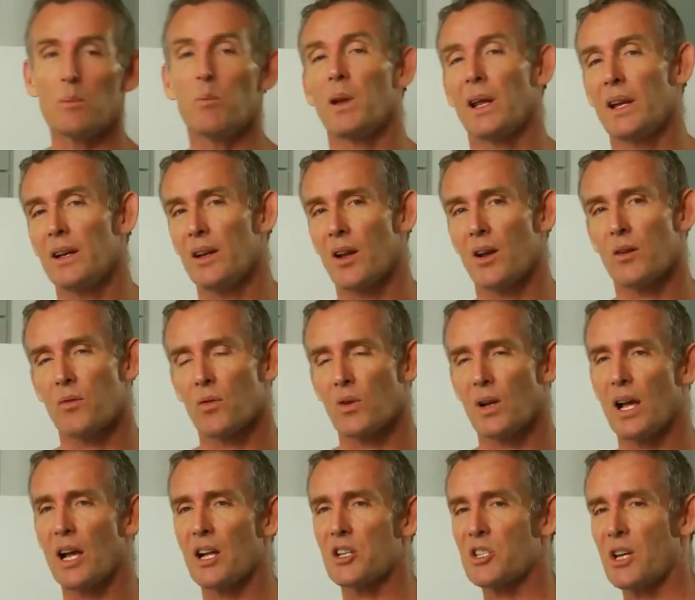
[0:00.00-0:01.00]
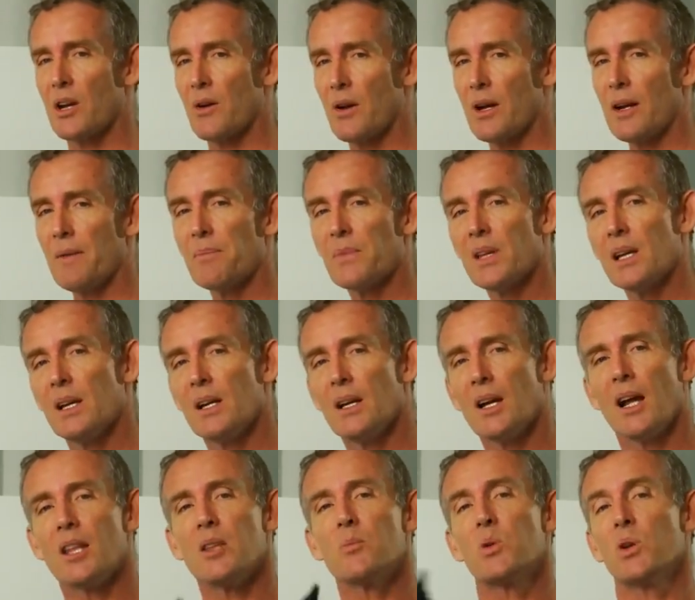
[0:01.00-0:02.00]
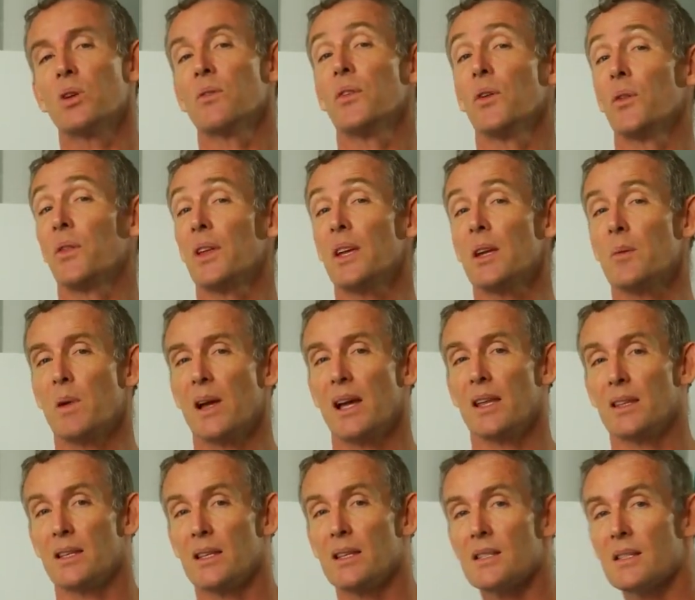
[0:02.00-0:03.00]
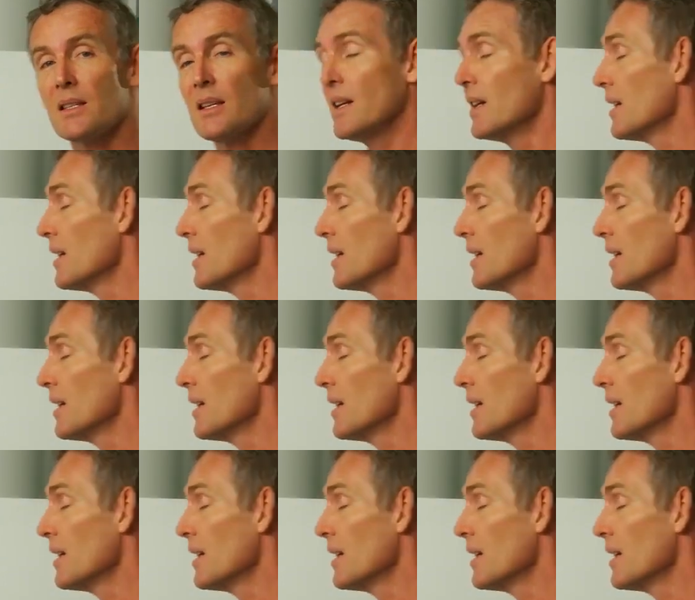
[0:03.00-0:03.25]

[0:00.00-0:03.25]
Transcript: blend it over a large area. And the beautiful thing about this